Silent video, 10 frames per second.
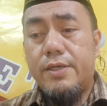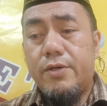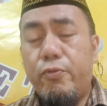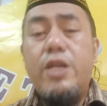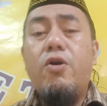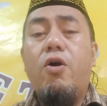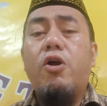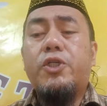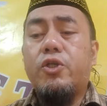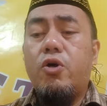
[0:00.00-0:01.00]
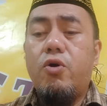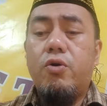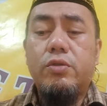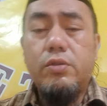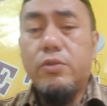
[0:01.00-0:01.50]
will you
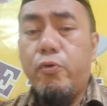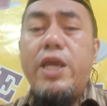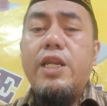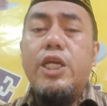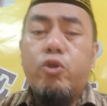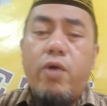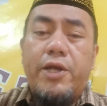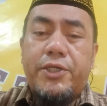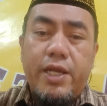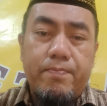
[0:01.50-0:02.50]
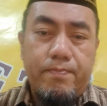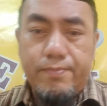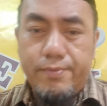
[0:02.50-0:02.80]
also willing to accept